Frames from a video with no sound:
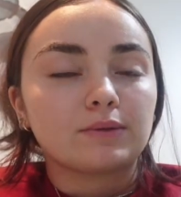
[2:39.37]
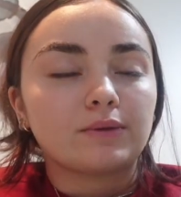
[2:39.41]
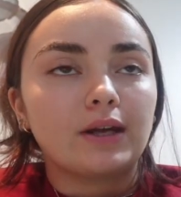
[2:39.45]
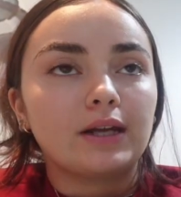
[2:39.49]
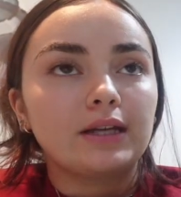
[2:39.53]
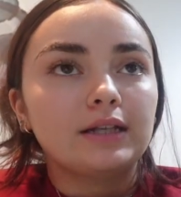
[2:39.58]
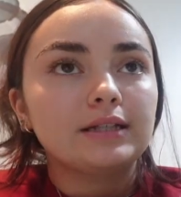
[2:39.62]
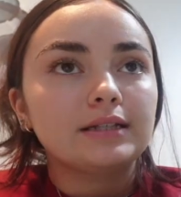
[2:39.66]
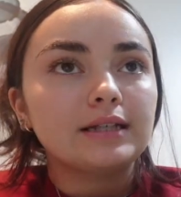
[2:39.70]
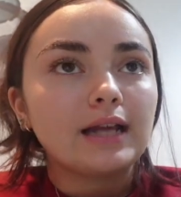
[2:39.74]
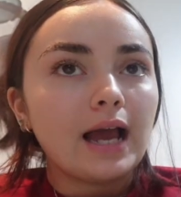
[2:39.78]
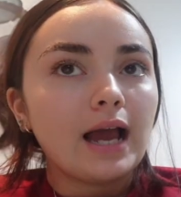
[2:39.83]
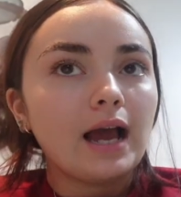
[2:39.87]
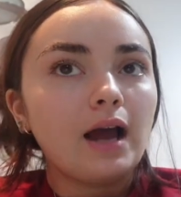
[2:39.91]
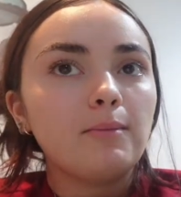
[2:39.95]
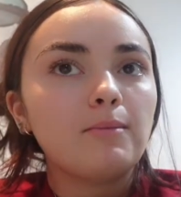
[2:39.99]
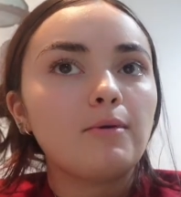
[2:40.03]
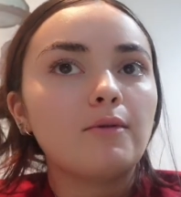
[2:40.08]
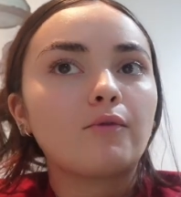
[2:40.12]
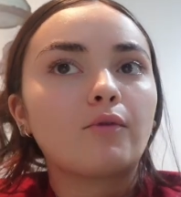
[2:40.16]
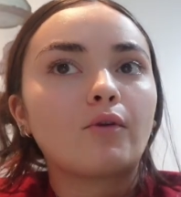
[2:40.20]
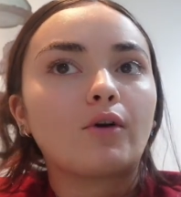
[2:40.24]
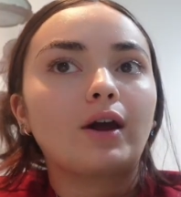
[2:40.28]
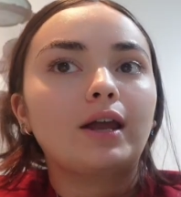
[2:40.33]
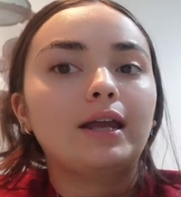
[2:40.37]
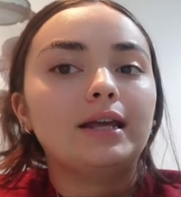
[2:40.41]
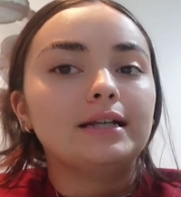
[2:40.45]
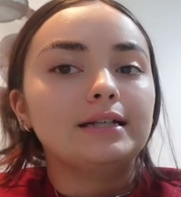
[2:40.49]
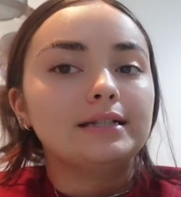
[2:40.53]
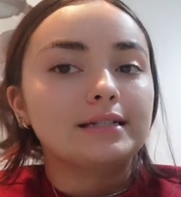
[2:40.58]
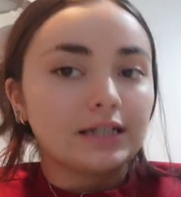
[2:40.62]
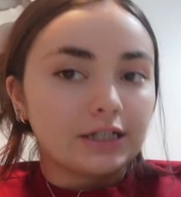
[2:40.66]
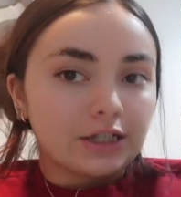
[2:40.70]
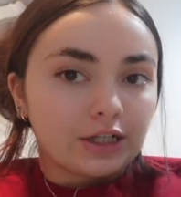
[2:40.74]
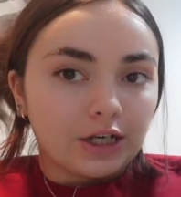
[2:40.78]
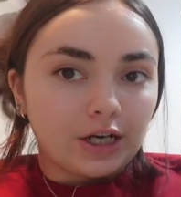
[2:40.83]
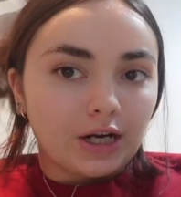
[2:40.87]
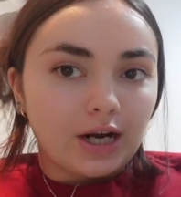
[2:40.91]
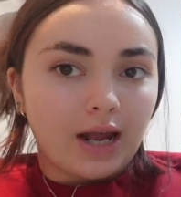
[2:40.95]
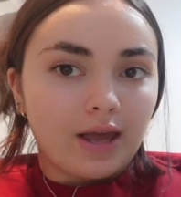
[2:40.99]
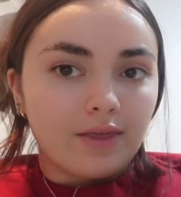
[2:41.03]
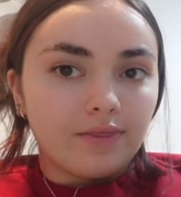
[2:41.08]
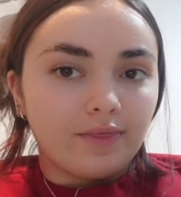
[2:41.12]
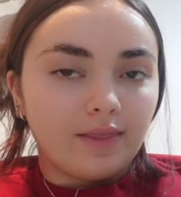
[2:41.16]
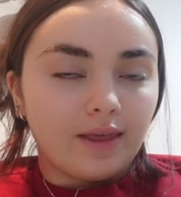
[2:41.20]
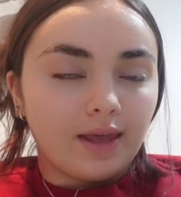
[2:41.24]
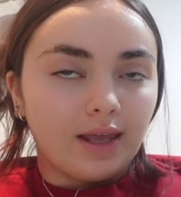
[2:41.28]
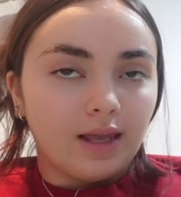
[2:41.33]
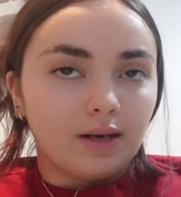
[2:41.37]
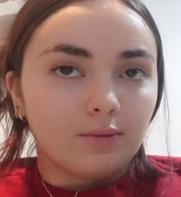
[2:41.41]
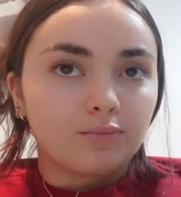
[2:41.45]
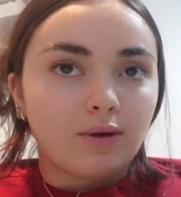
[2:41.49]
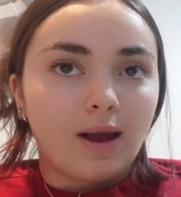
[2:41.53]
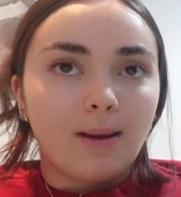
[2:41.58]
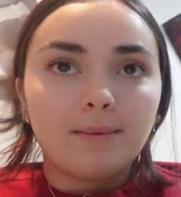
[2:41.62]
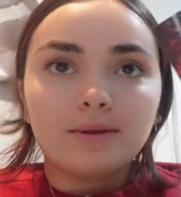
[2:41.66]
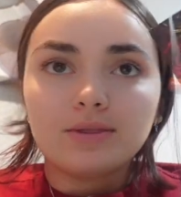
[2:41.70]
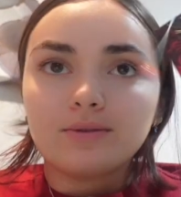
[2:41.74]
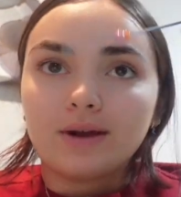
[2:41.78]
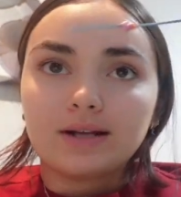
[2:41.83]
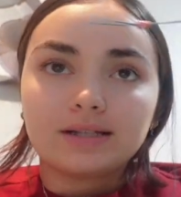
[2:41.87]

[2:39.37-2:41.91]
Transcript: right now before I eat dinner, and then probably the